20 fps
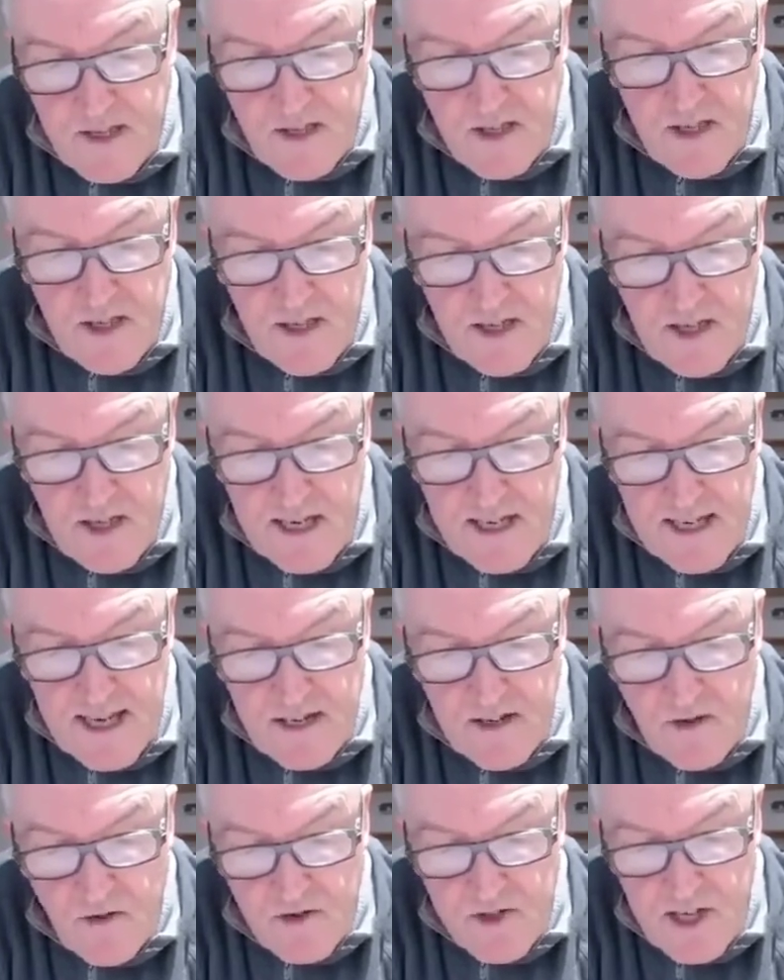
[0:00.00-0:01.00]
certainly in
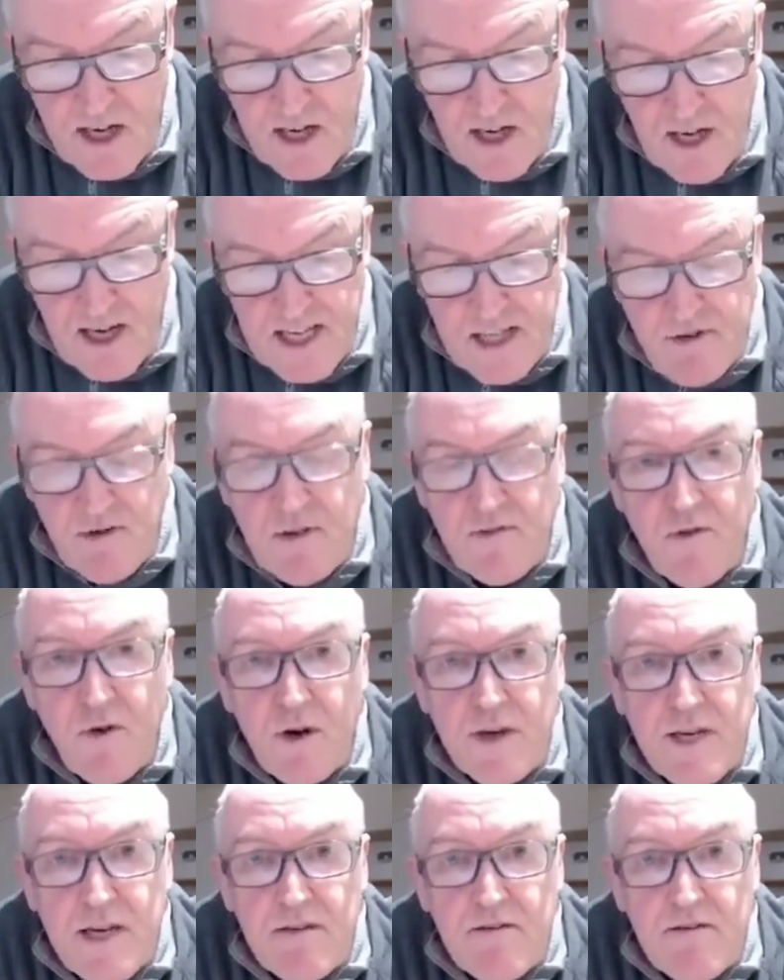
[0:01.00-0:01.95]
adults I like to avoid